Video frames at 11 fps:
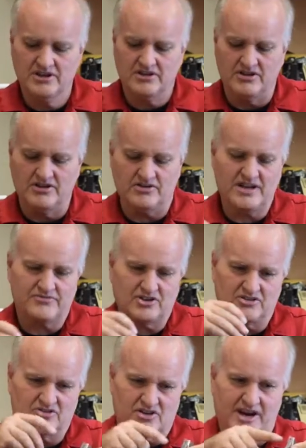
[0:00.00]
you don't have to
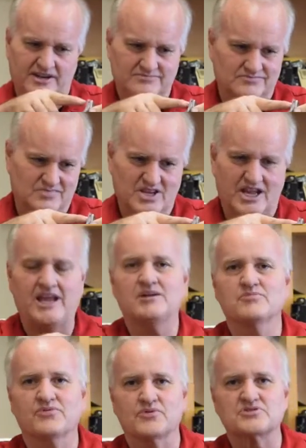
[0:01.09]
try and aim
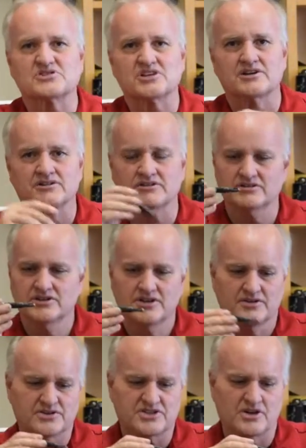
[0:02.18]
for the center.
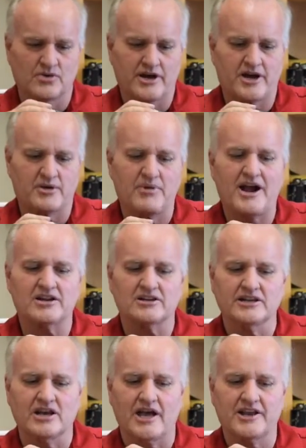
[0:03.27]
This thing will
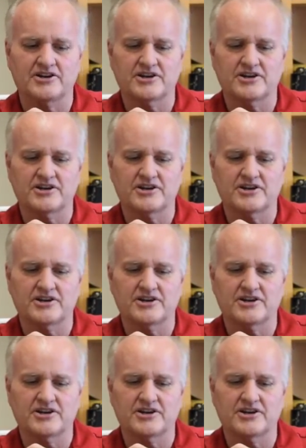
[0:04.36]
automatically line it